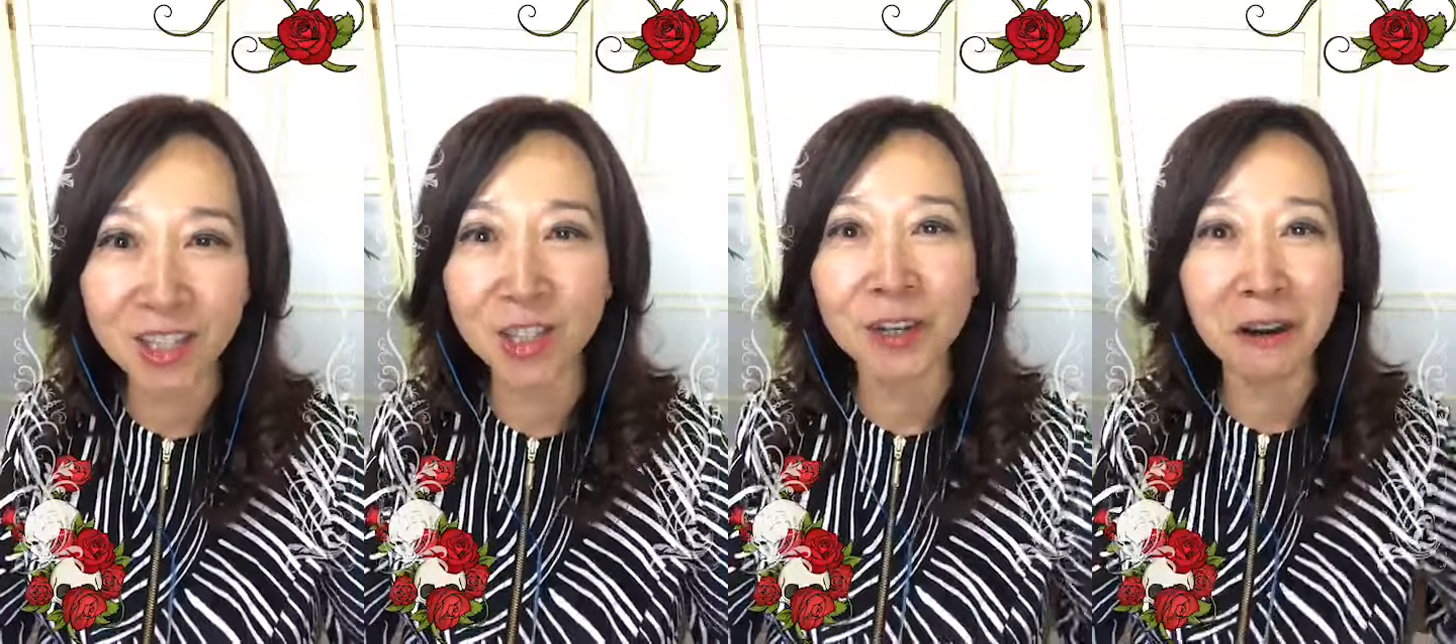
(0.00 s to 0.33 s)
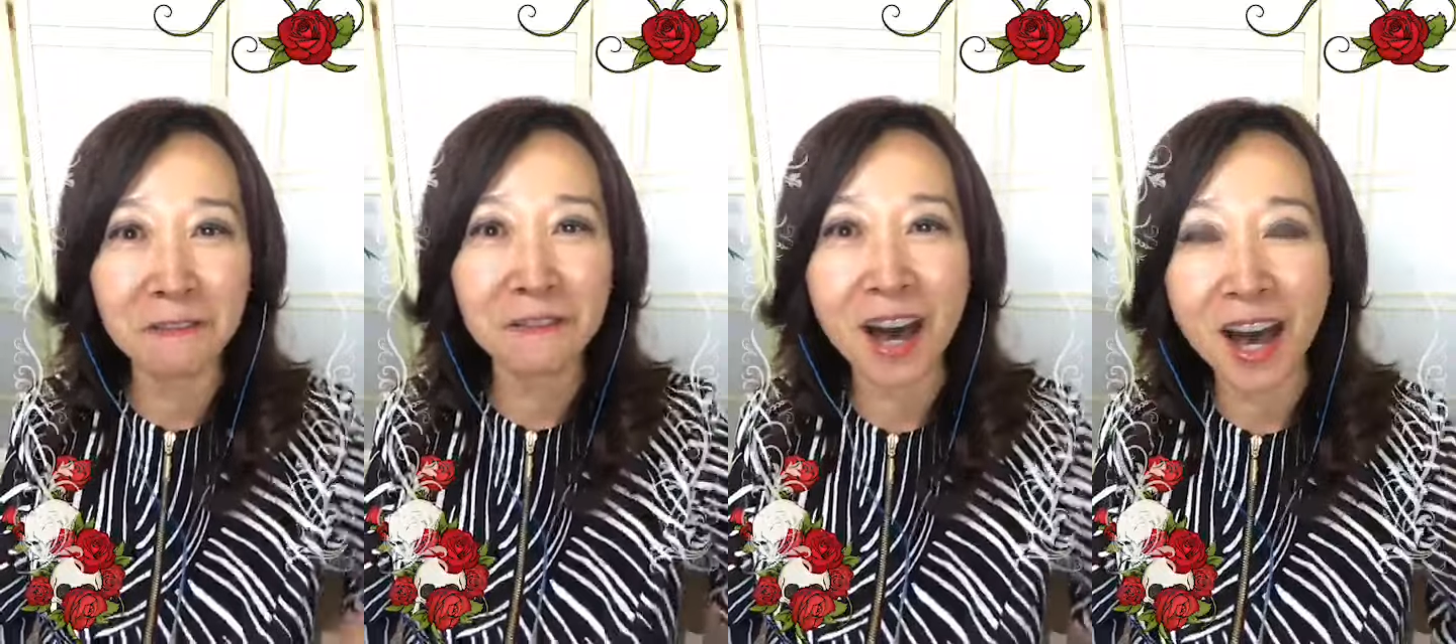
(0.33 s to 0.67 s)
You
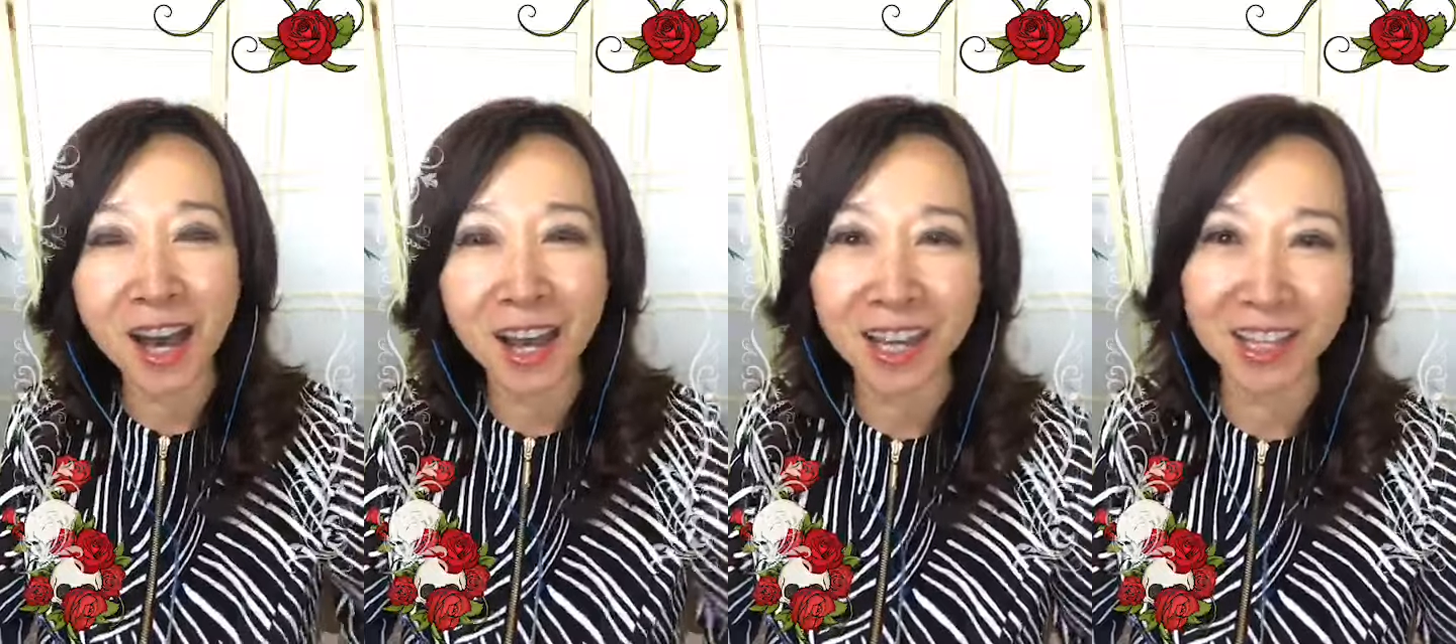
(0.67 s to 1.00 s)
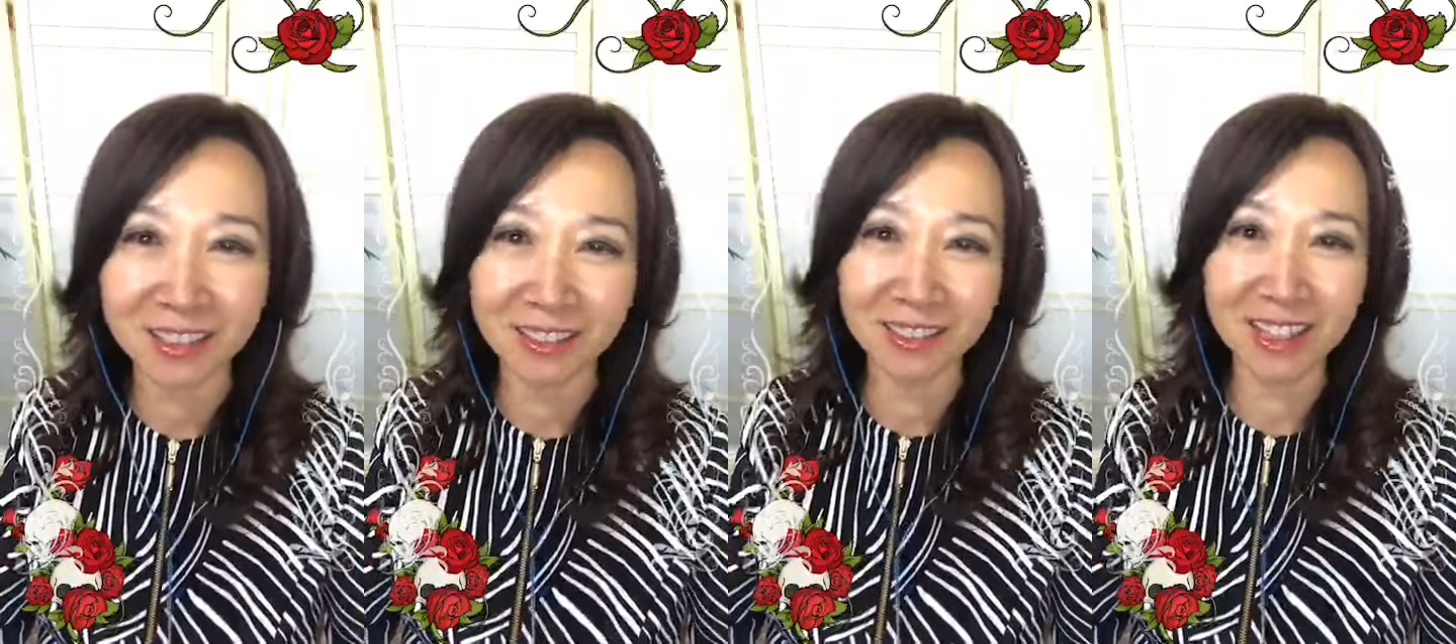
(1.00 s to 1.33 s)
are
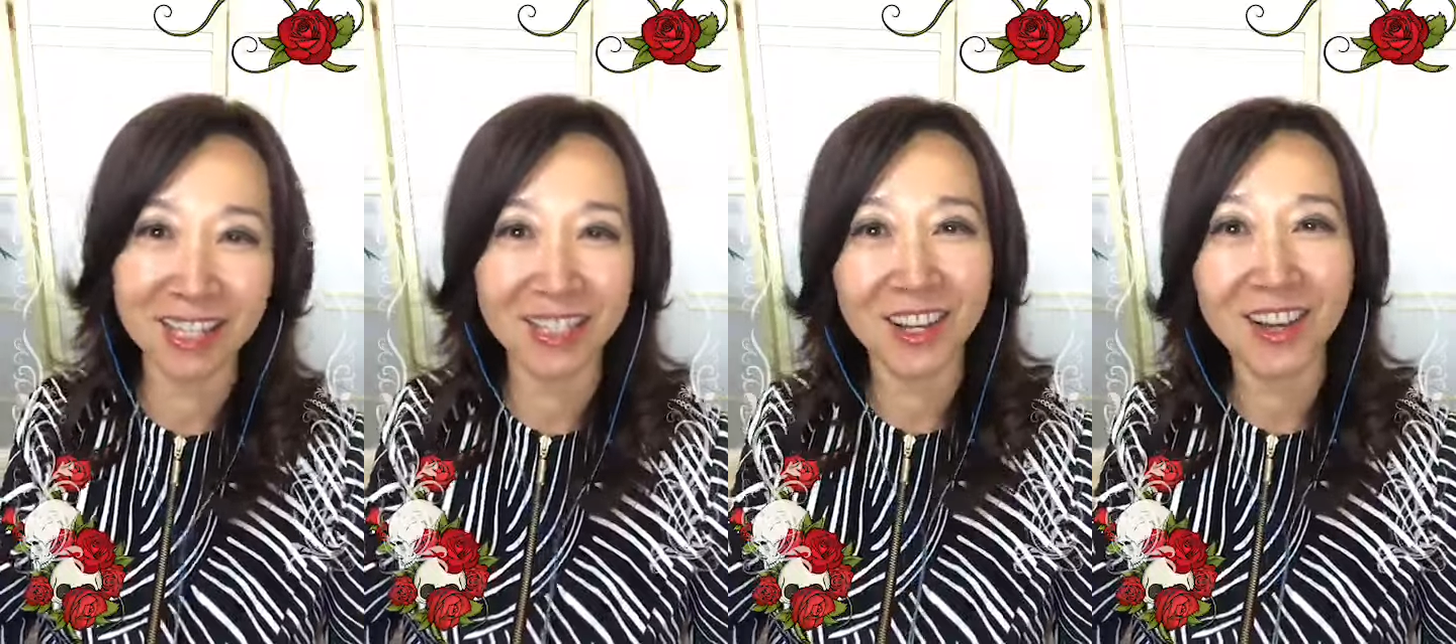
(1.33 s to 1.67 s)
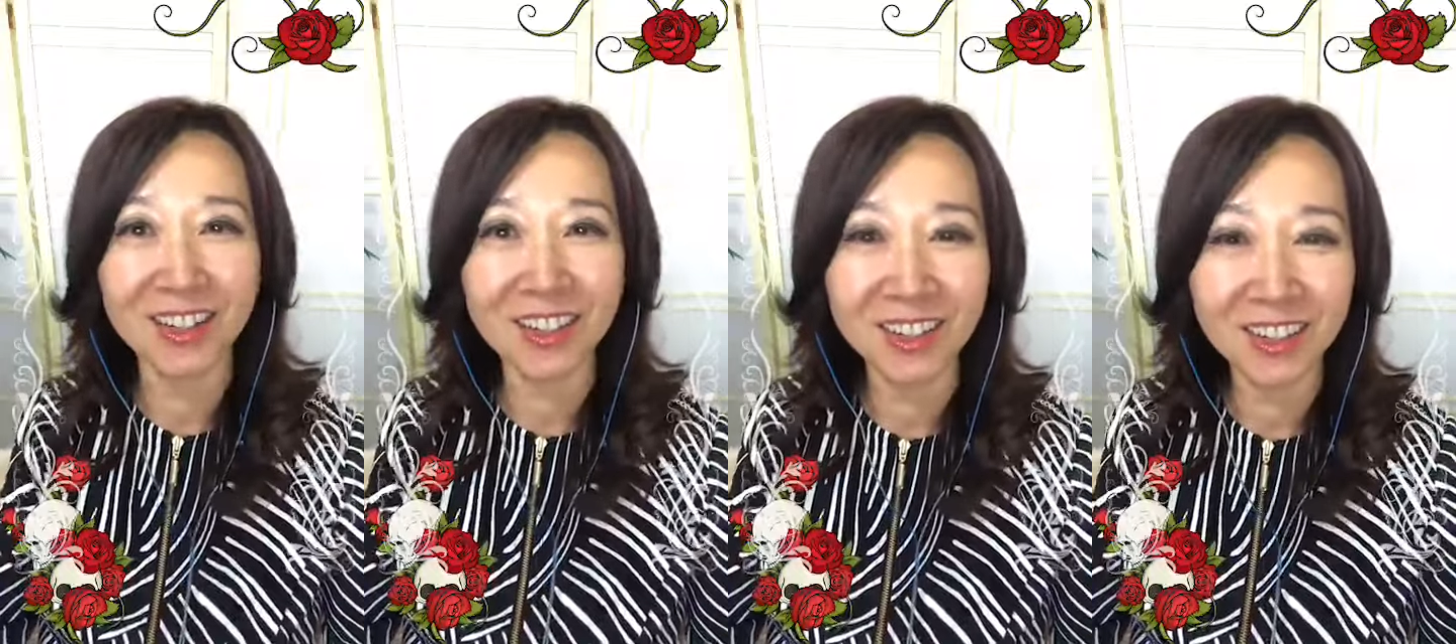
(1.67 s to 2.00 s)
fine. That's
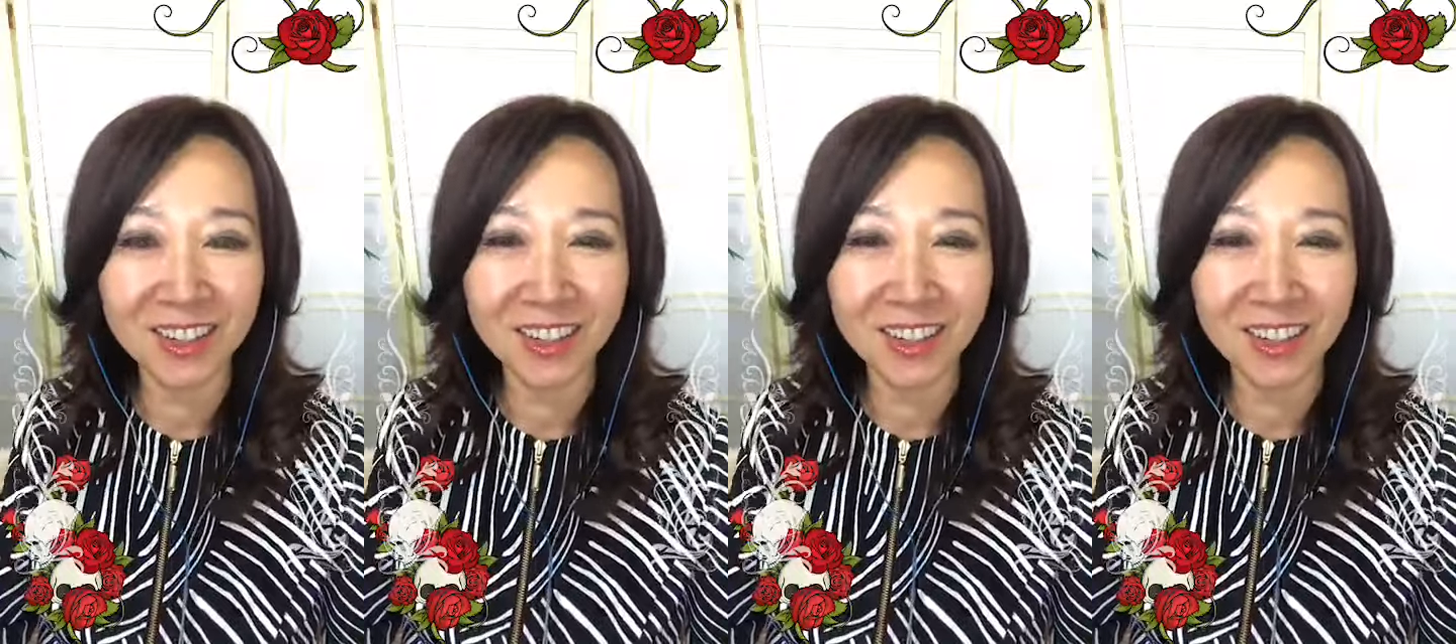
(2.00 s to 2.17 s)
all.